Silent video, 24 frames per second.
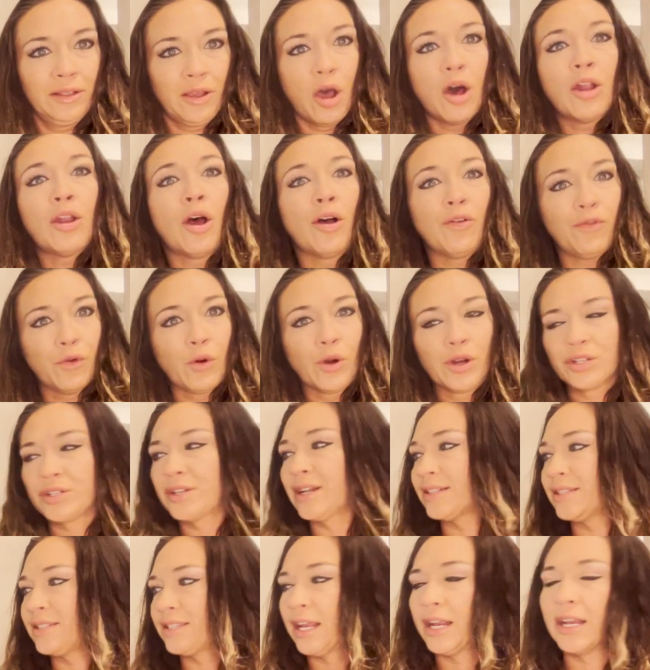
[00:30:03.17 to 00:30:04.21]
on all fours,
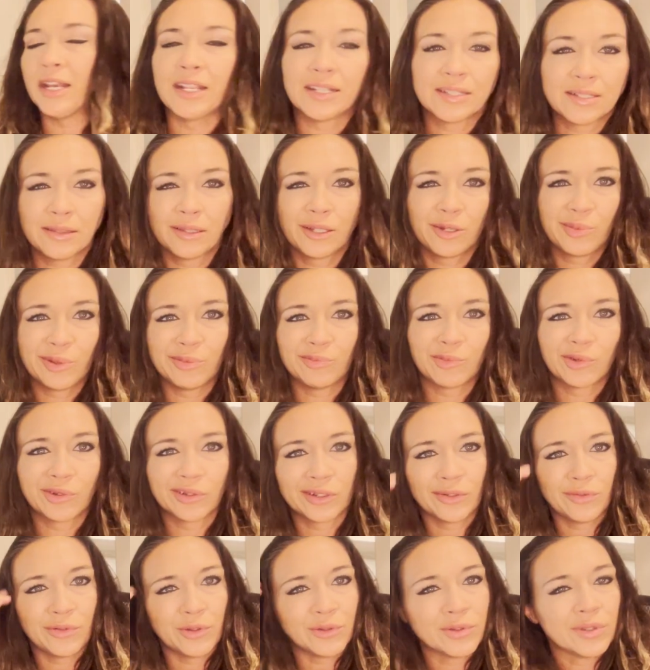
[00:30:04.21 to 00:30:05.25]
not standing. It's a little bit more
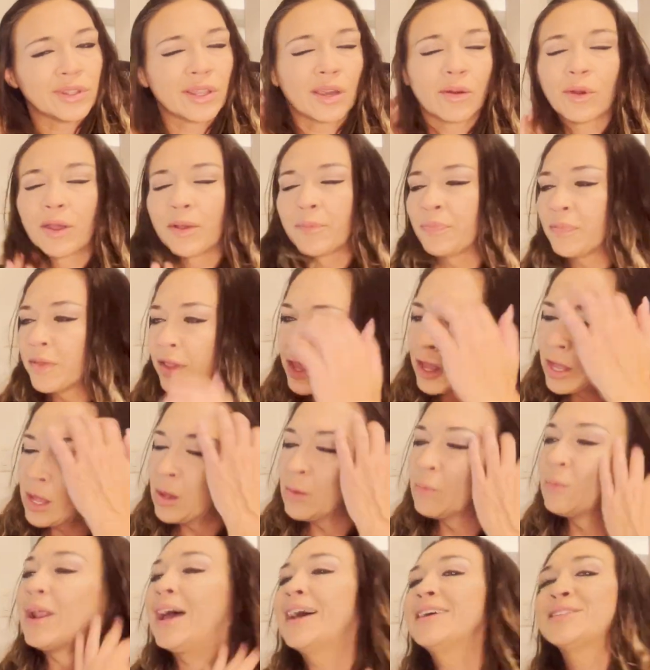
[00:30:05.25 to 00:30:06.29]
confusing that way.
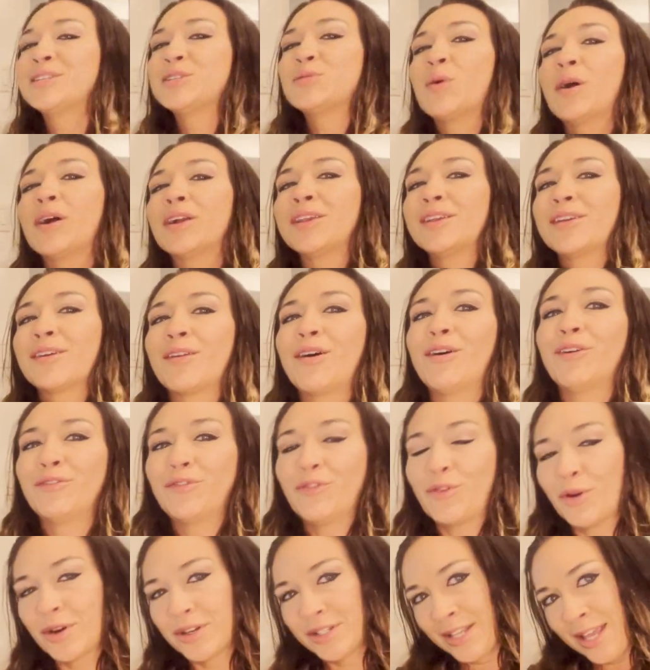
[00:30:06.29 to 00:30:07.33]
But as he's walking on all
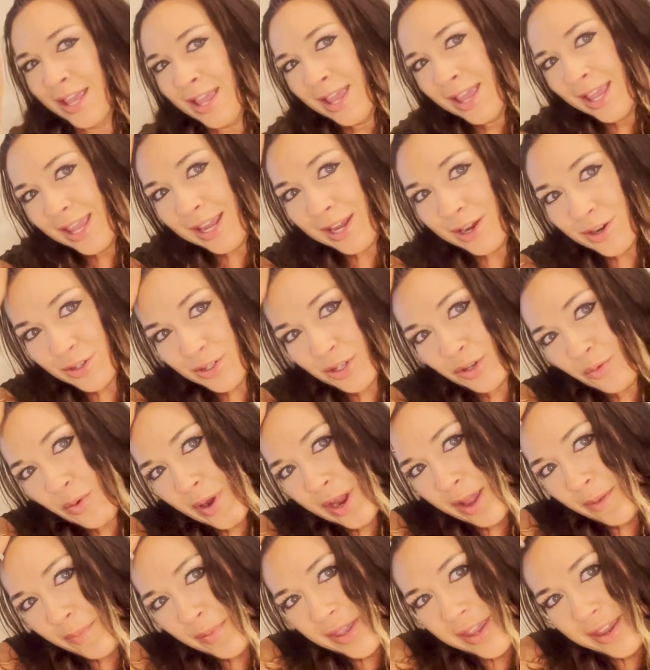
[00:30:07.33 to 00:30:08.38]
fours, ears are
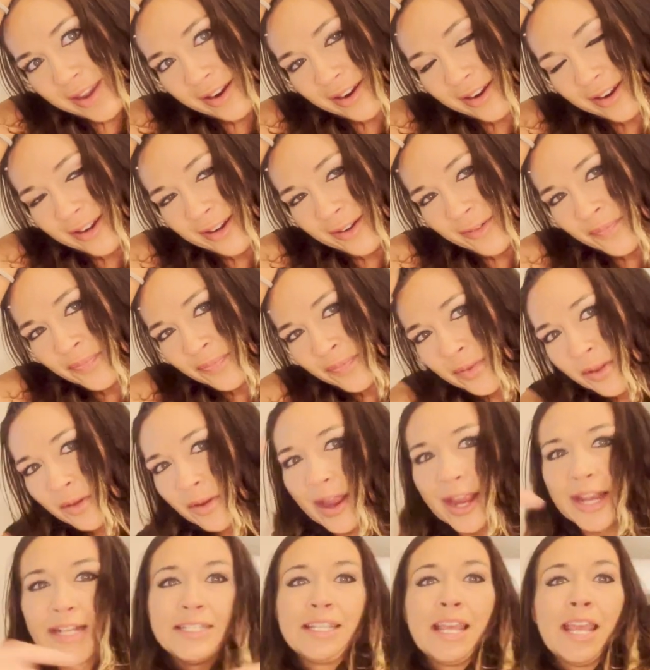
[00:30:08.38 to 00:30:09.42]
way up here,
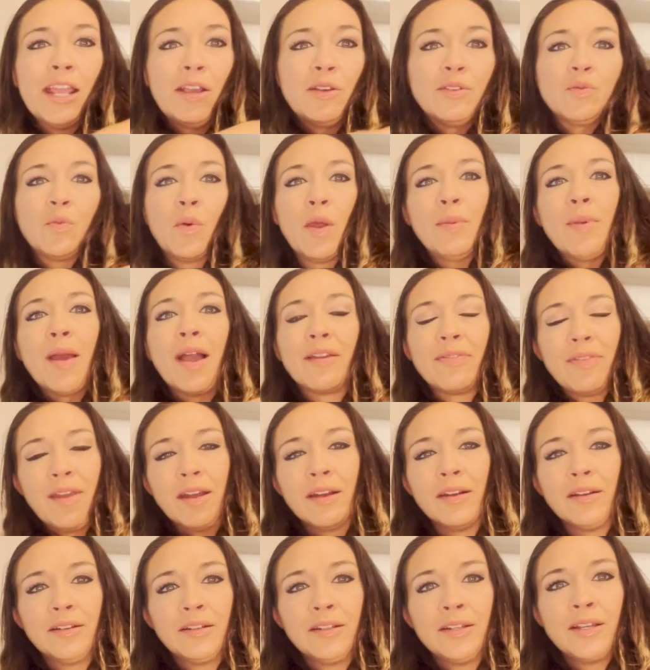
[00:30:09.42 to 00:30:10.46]
right? Tail's way back
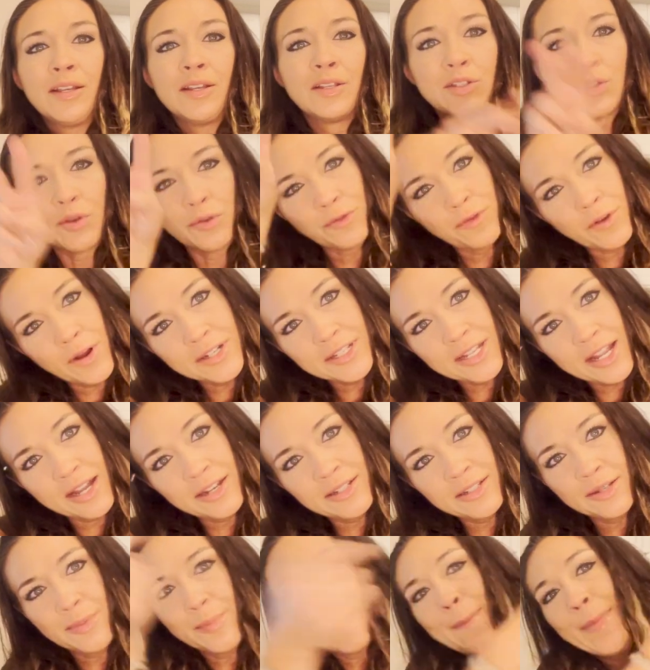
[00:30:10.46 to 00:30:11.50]
there. So front
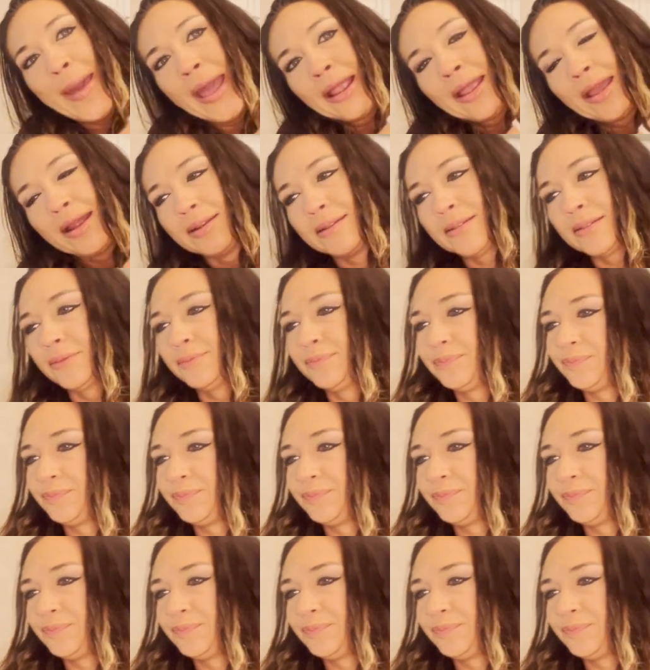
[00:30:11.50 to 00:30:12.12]
end, back end.